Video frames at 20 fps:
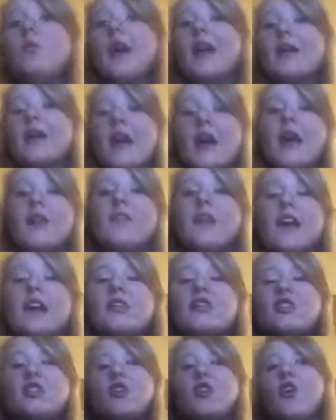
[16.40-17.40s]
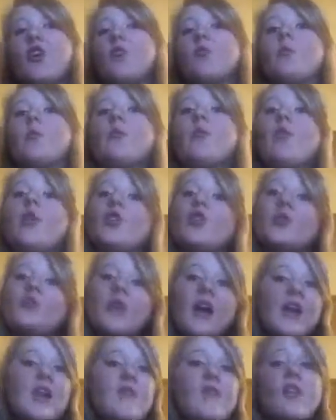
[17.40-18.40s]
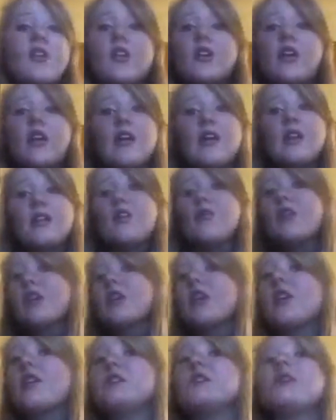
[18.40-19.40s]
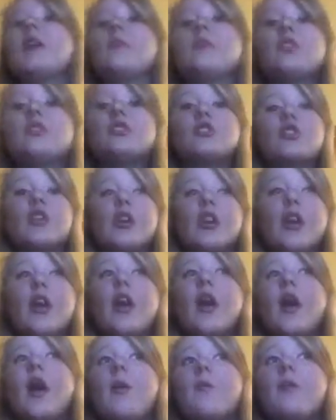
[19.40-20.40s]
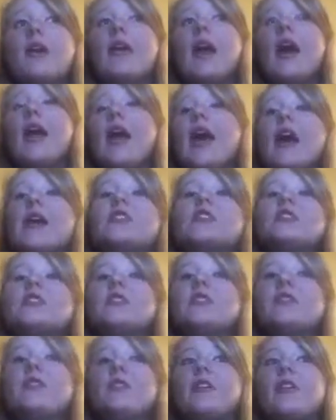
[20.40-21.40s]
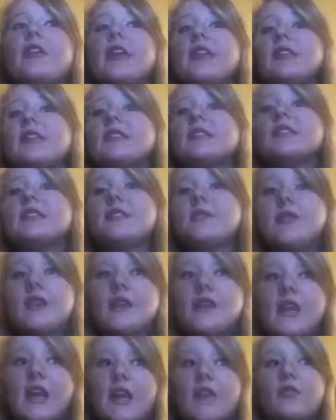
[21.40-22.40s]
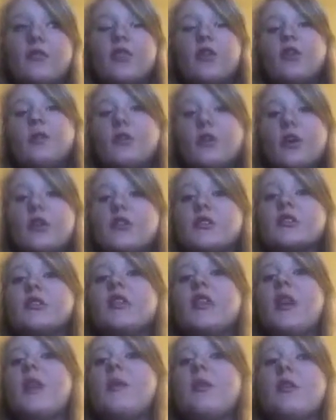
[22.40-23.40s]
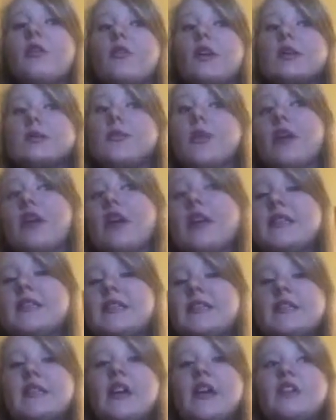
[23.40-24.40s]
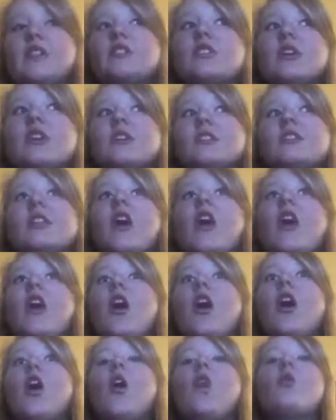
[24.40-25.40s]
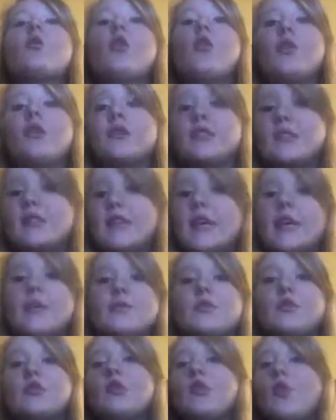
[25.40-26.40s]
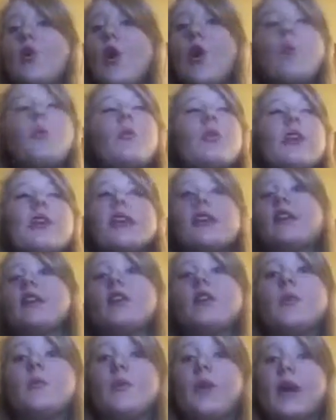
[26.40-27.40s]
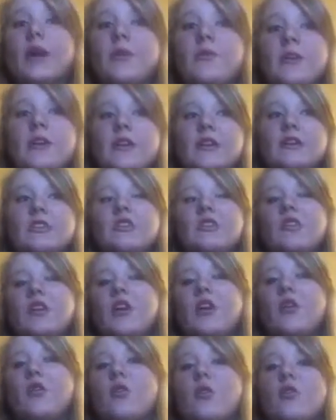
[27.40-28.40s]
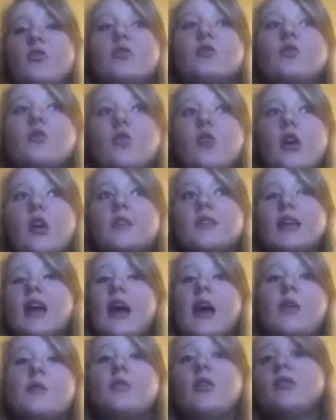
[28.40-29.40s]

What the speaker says: might not have actually heard before. You might have heard it on other videos, I'm not sure. But I actually feel like this is something that I've learned personally on my own experience. It's not just, oh, go to sleep, do your homework, eat a good breakfast, you know, go to school on time,